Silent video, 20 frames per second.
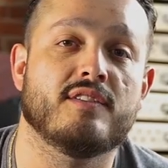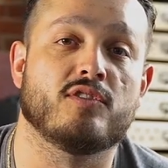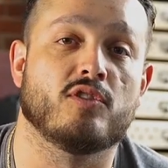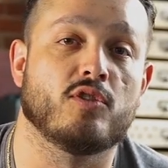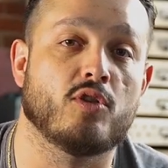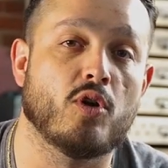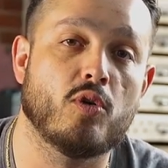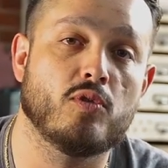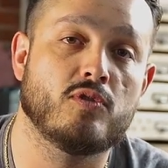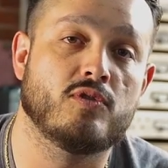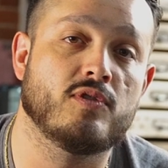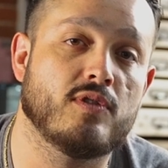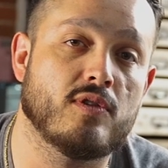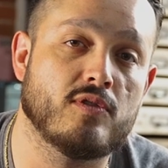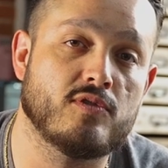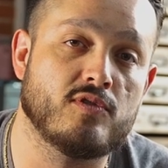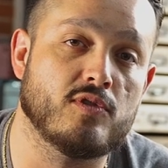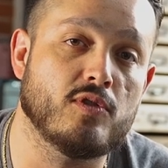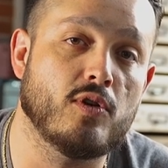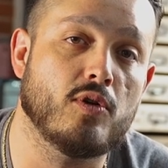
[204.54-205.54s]
go to
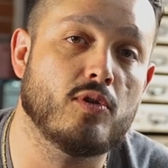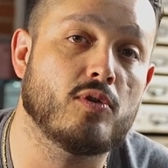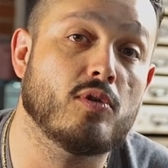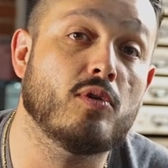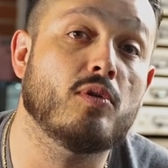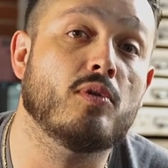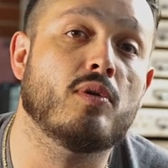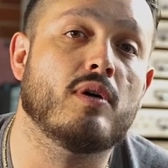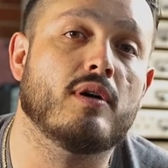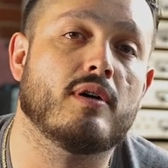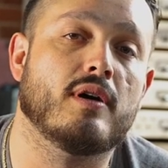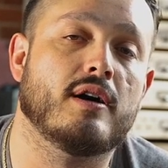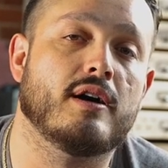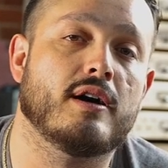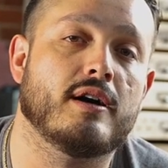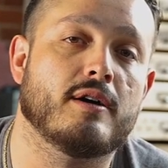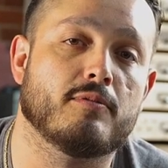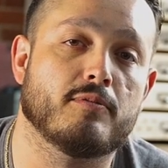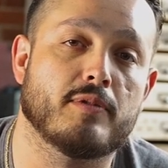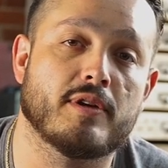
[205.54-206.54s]
those local
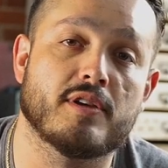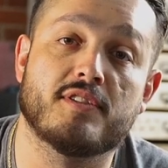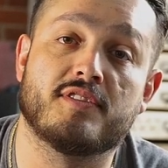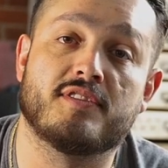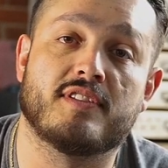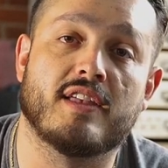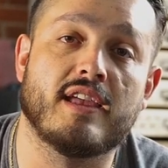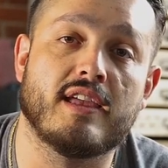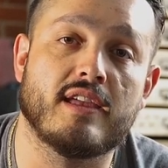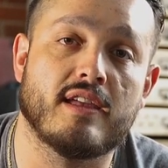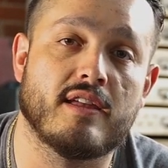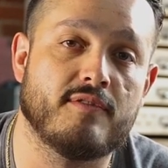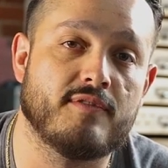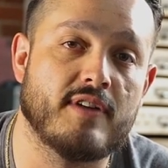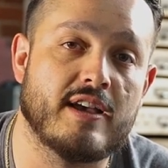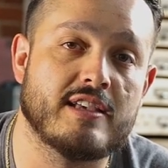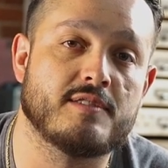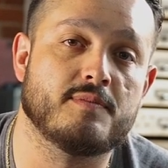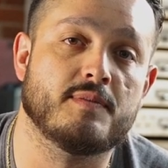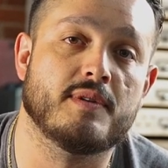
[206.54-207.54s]
real estate
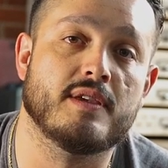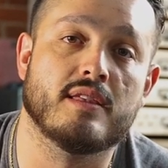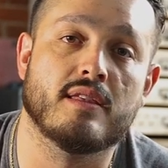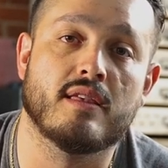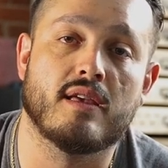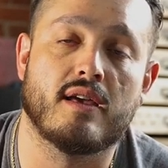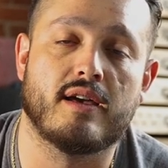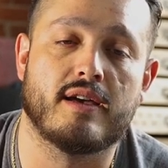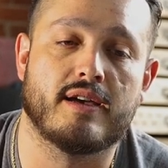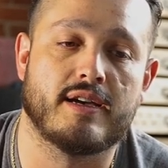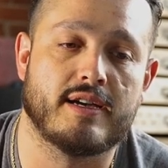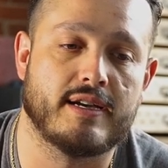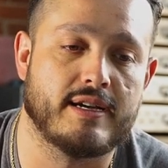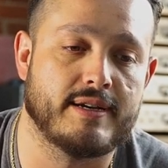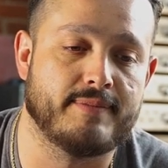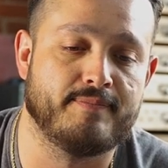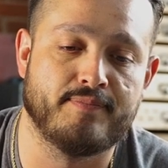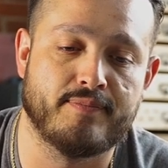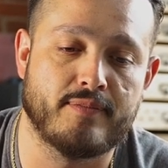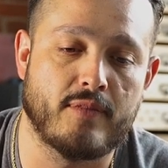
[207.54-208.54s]
investment
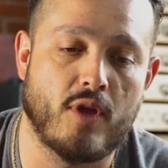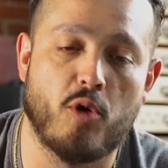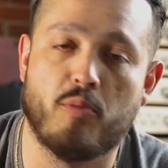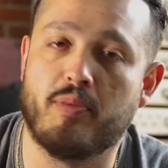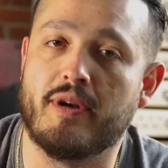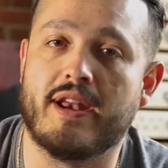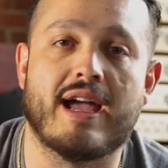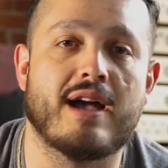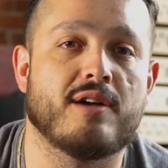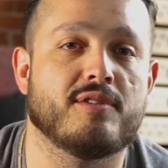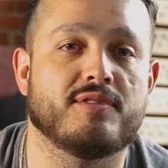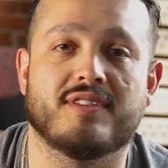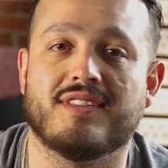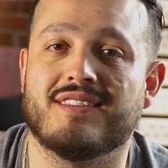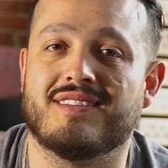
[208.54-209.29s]
open houses,